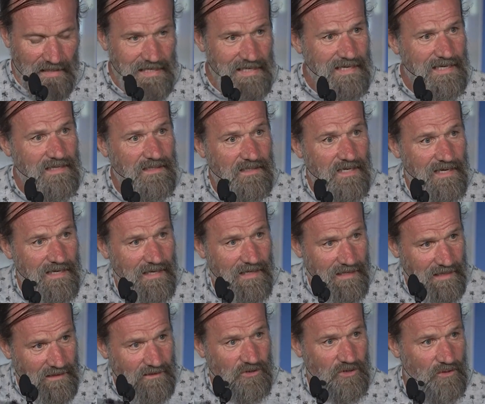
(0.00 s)

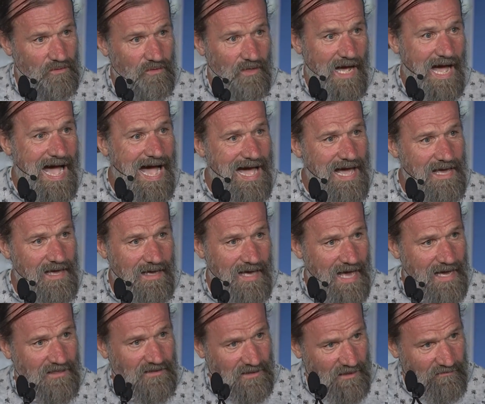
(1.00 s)
into high
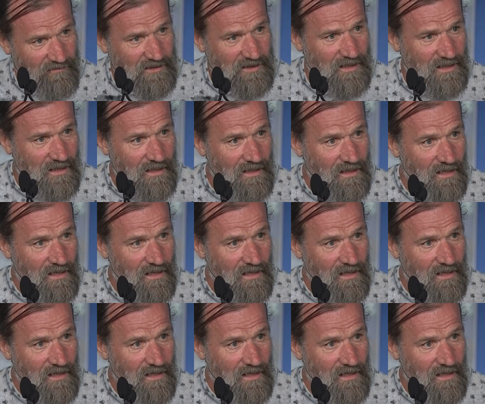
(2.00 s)
activity